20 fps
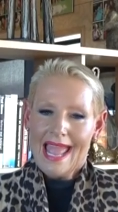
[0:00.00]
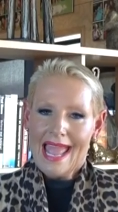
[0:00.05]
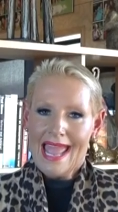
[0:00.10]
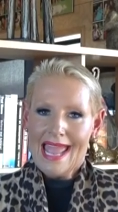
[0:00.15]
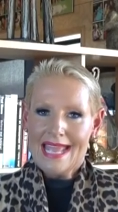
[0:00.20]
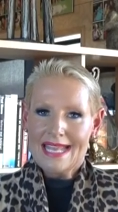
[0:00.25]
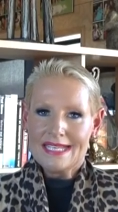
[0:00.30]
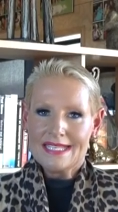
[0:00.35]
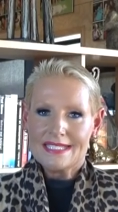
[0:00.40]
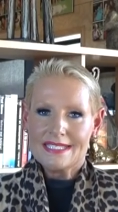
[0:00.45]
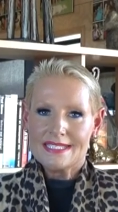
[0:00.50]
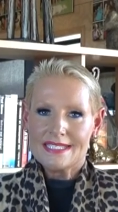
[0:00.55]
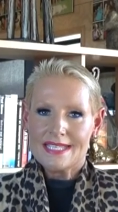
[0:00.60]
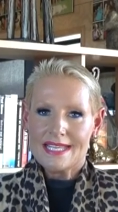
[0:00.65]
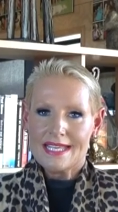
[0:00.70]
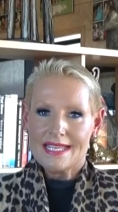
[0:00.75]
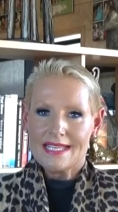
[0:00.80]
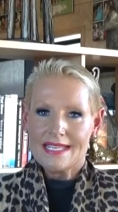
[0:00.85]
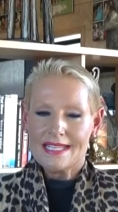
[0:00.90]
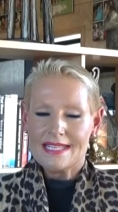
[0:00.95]
And
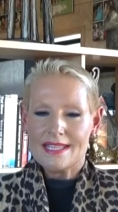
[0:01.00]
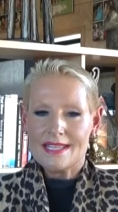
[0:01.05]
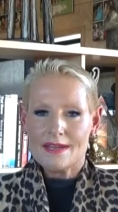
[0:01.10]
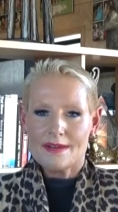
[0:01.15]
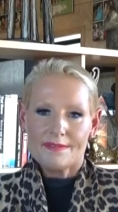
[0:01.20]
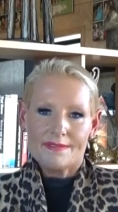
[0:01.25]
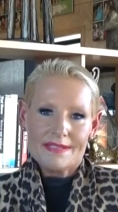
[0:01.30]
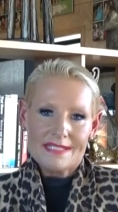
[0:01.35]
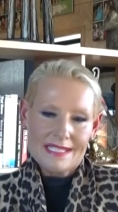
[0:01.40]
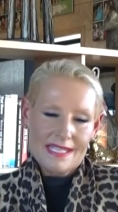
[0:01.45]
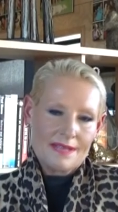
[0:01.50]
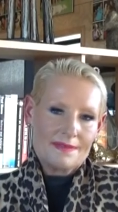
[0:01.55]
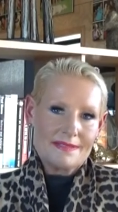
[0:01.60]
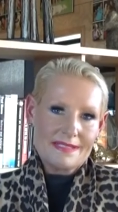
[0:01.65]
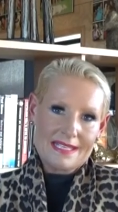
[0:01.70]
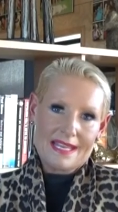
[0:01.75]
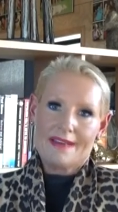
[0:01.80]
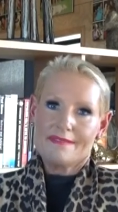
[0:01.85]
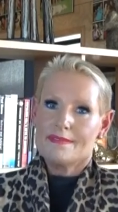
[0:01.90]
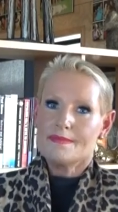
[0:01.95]
obviously, it
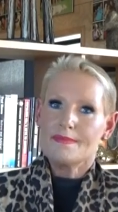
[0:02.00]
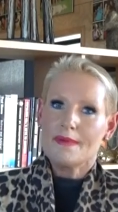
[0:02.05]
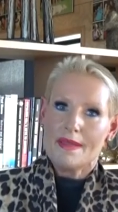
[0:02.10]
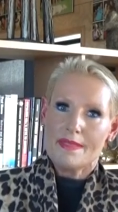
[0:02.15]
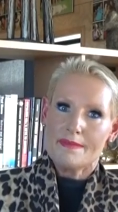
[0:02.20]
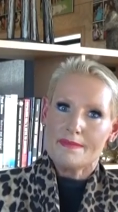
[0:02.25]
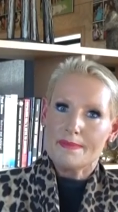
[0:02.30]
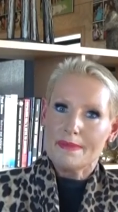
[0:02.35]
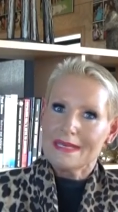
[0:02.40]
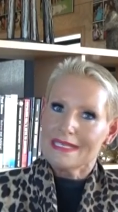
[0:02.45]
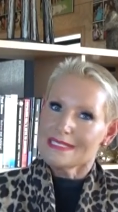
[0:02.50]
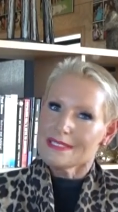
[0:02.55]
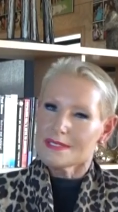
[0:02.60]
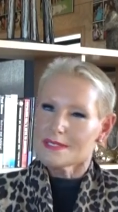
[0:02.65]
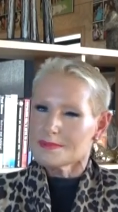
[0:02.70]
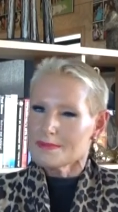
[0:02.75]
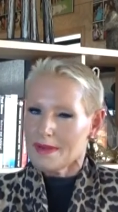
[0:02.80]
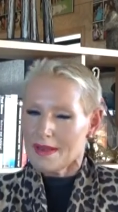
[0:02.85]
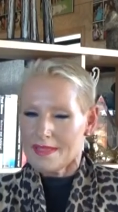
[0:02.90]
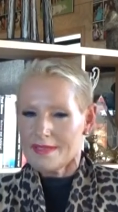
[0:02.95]
was covered by the press
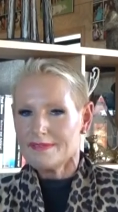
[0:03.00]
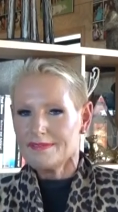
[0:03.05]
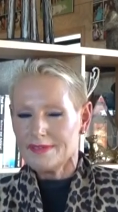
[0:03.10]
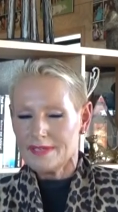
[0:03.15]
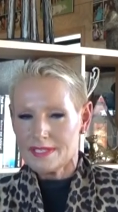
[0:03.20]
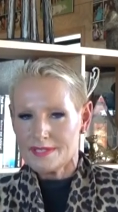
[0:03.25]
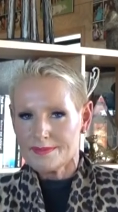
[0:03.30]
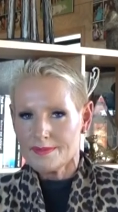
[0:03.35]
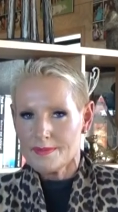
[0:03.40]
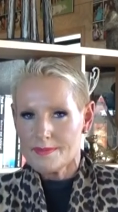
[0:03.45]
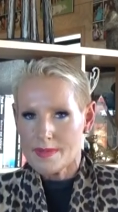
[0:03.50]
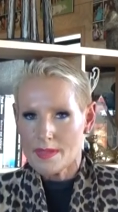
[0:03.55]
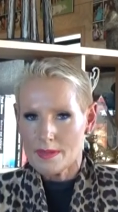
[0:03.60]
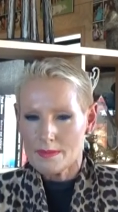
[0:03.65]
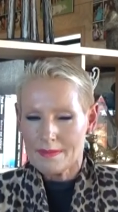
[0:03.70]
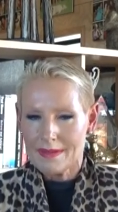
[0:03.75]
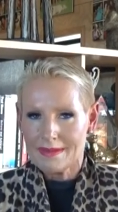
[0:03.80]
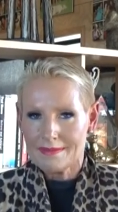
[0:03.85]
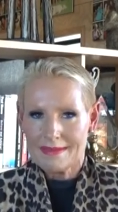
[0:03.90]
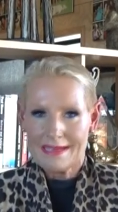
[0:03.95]
because one of the first
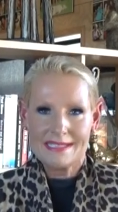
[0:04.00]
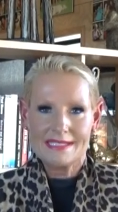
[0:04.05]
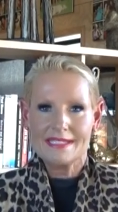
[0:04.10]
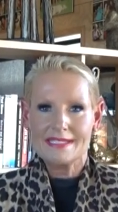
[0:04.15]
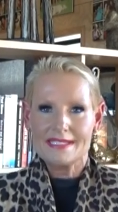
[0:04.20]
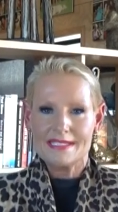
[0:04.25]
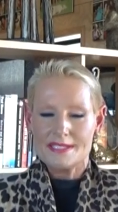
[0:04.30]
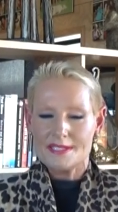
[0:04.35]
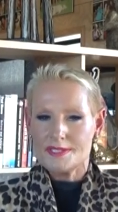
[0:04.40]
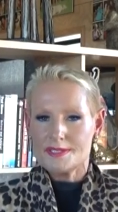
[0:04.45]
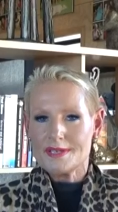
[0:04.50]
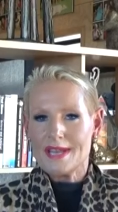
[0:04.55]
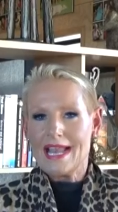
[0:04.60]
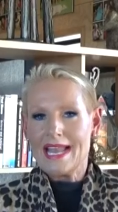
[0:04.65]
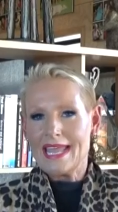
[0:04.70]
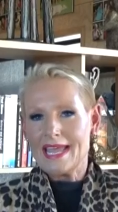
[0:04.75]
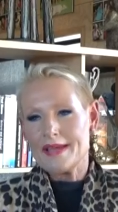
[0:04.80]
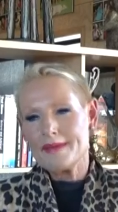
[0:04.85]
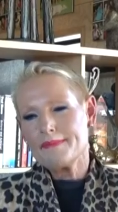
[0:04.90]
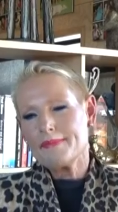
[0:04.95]
Formula One races in
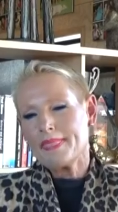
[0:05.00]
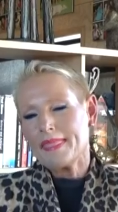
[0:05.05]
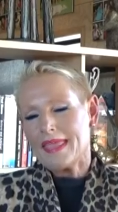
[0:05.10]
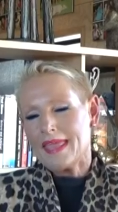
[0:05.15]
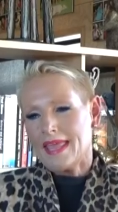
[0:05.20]
Australia.